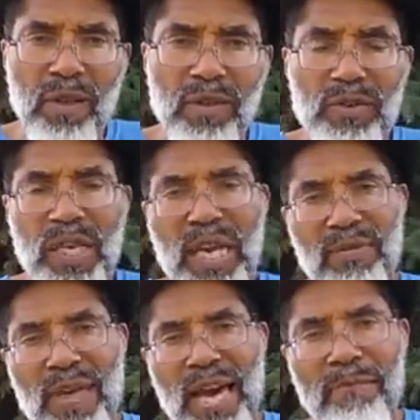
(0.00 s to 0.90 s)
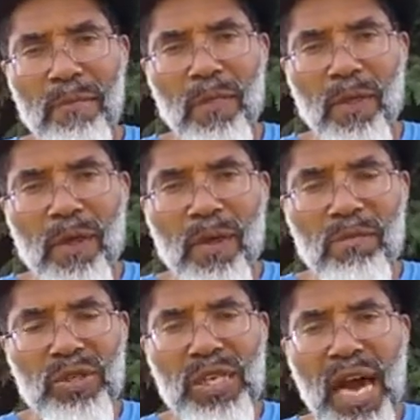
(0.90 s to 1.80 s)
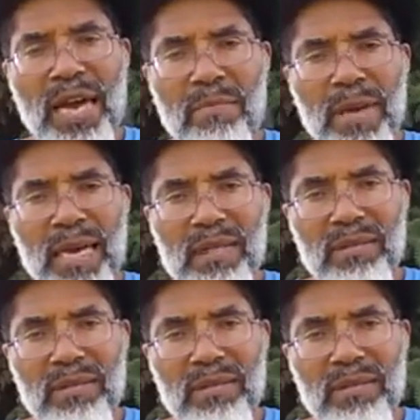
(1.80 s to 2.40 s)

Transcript: seeing that Messiah made